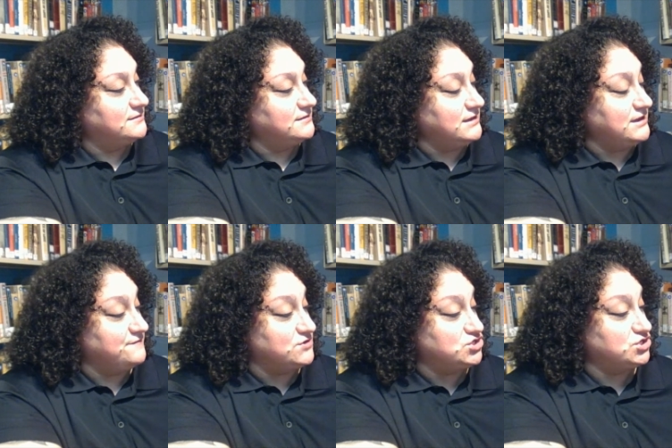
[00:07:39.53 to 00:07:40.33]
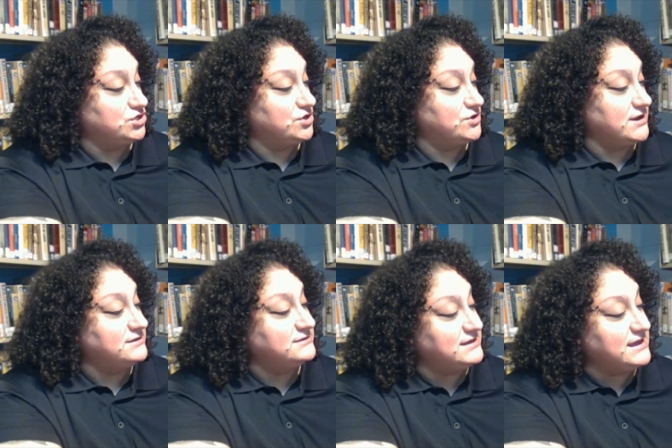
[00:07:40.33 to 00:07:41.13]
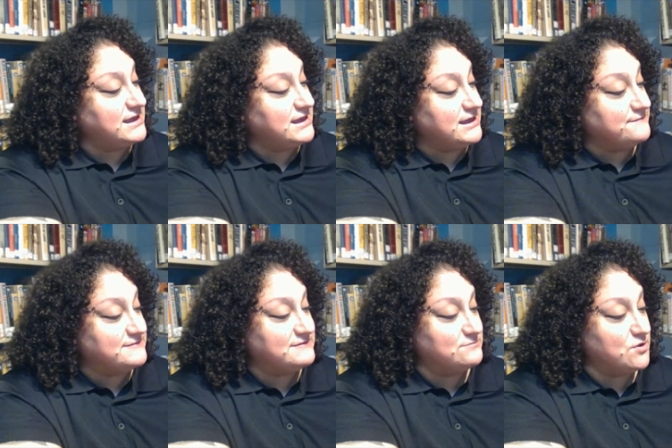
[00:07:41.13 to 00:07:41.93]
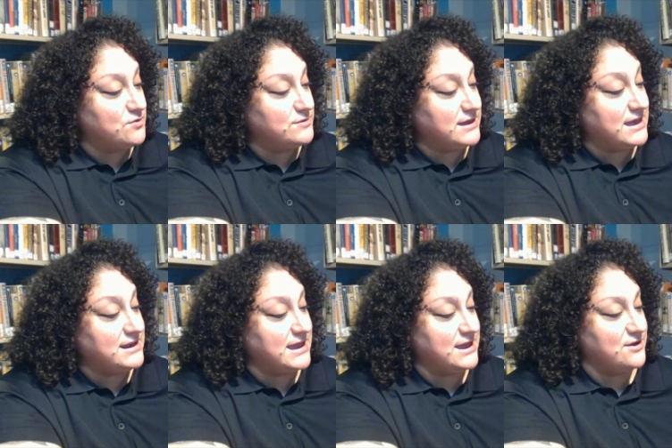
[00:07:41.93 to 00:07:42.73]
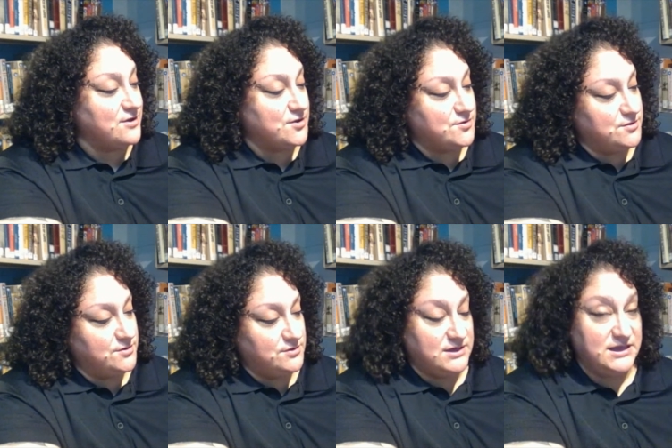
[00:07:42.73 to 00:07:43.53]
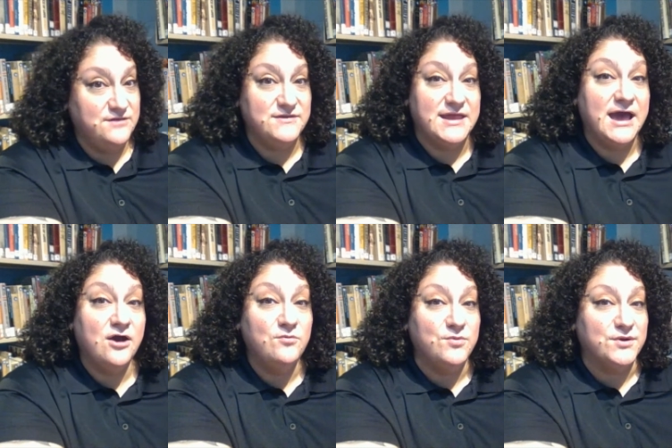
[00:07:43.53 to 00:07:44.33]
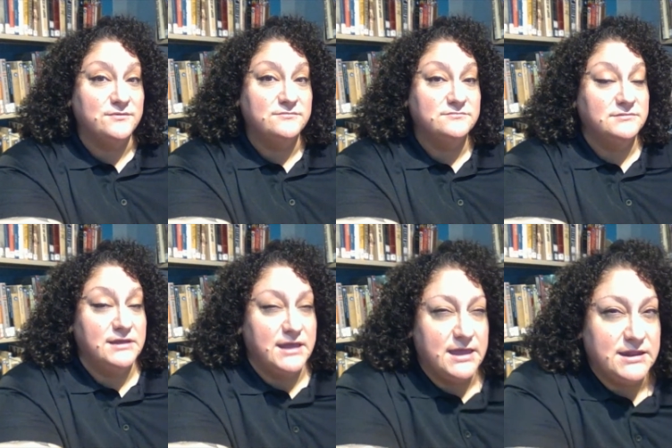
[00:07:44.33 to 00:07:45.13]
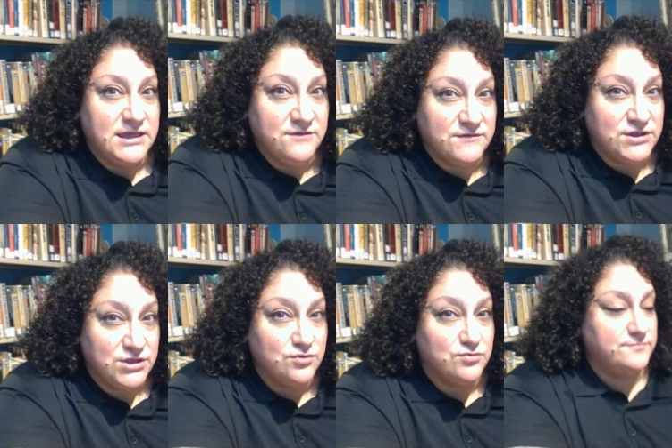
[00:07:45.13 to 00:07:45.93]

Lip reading: Even sugar and tea, even smoke and air, even Albert. And even you.